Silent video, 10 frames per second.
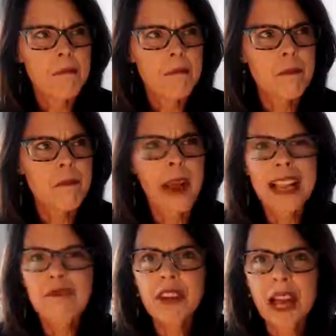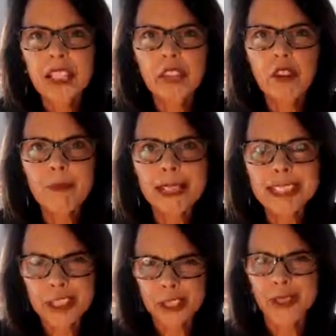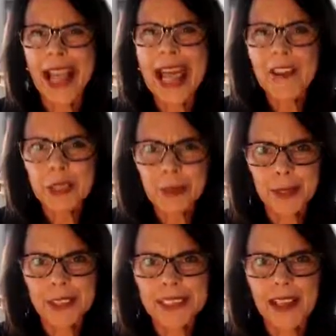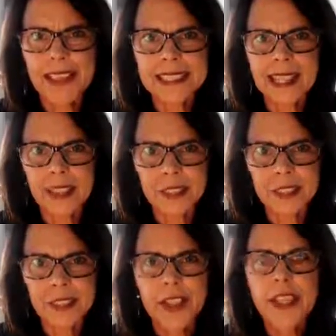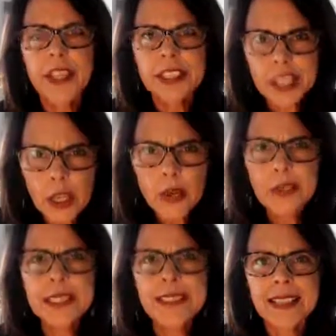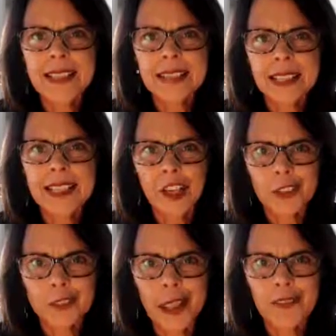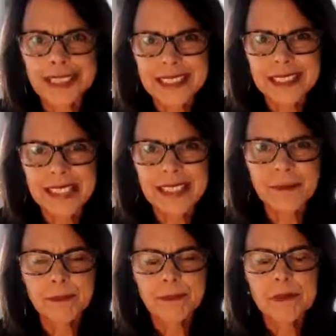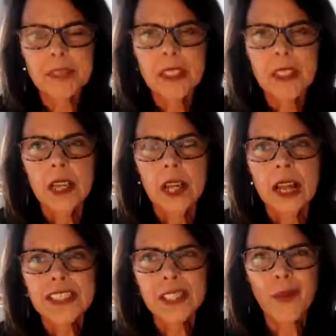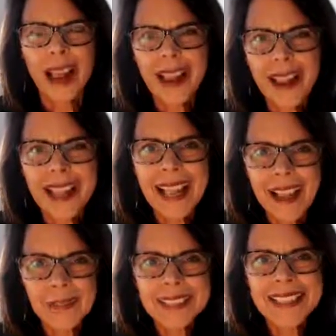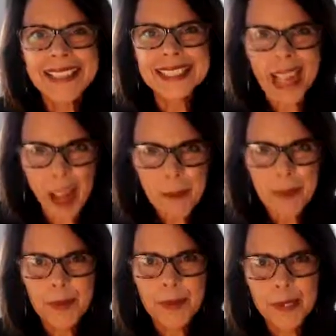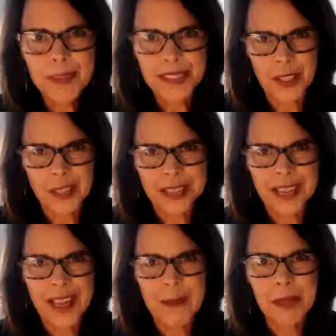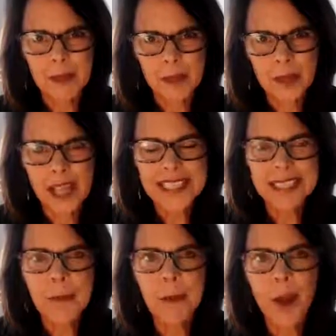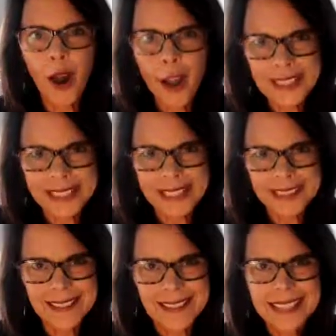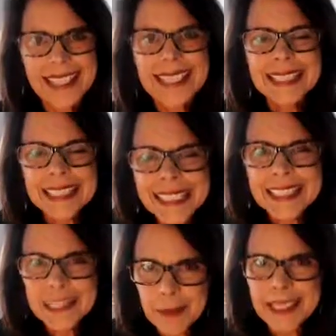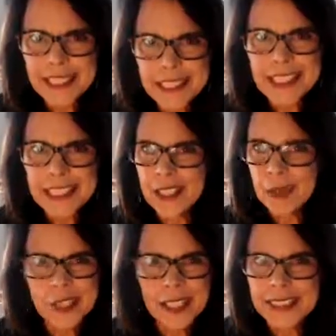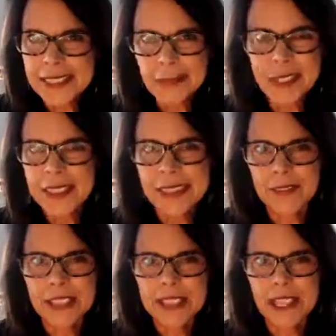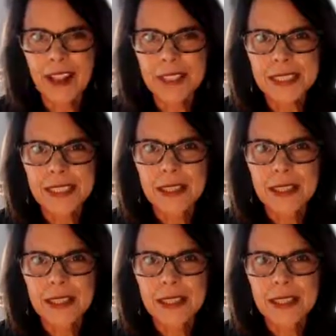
my value of making sure every person I encounter knows that they are loved and seen. So I have to stop moving all the time and realize that pausing needs to be a to-do just as much as everything else.